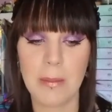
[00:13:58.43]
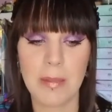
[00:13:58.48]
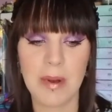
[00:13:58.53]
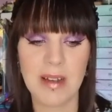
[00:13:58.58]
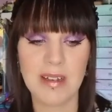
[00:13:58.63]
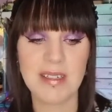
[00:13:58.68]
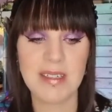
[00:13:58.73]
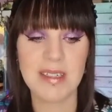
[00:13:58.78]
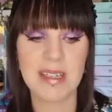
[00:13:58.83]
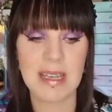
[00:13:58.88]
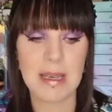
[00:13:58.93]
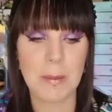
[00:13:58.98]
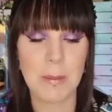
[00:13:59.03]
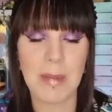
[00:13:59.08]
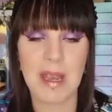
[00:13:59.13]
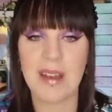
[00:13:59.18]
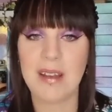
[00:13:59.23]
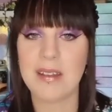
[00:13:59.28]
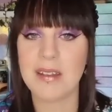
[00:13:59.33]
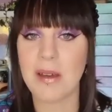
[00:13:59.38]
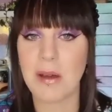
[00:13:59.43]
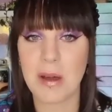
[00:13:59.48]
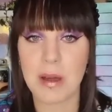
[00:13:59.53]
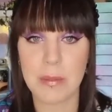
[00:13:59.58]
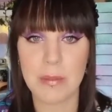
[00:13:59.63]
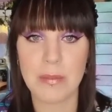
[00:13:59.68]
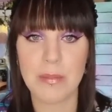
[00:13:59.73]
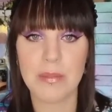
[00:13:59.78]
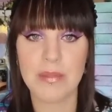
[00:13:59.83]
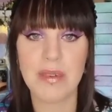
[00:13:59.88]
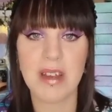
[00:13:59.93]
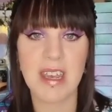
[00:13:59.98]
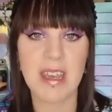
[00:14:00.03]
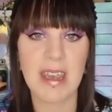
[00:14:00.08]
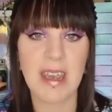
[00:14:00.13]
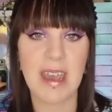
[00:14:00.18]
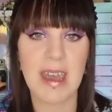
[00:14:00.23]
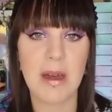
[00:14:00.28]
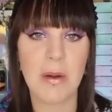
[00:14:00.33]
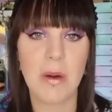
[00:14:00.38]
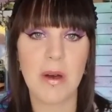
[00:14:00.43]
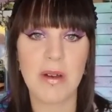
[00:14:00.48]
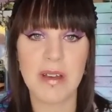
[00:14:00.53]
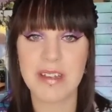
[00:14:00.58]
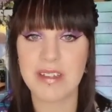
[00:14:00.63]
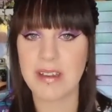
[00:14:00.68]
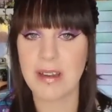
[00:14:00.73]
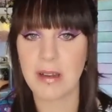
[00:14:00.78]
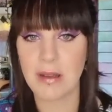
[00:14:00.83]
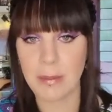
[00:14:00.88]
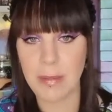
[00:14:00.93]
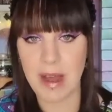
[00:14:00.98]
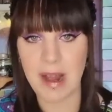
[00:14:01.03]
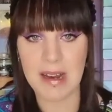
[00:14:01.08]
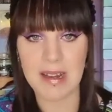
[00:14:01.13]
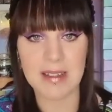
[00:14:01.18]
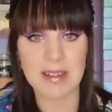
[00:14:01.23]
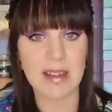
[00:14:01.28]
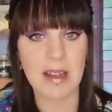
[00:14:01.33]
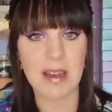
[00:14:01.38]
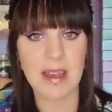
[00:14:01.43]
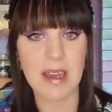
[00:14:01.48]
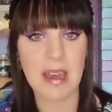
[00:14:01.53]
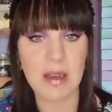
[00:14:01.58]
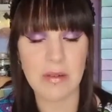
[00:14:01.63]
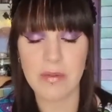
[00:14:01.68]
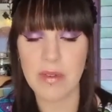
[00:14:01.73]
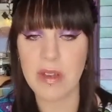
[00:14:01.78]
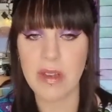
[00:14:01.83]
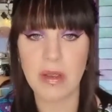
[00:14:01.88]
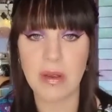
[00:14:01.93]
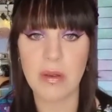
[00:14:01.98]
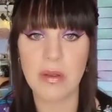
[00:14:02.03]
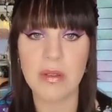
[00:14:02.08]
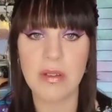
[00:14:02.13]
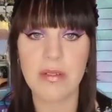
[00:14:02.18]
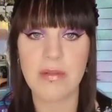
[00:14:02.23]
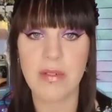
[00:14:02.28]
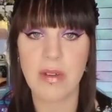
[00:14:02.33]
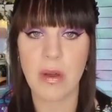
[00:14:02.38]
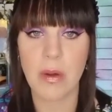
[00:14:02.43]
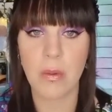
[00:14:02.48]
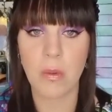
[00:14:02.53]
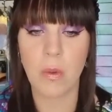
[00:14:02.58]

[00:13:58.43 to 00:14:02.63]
Plus, it means I'm bringing out eyeshadow palettes that I haven't used for a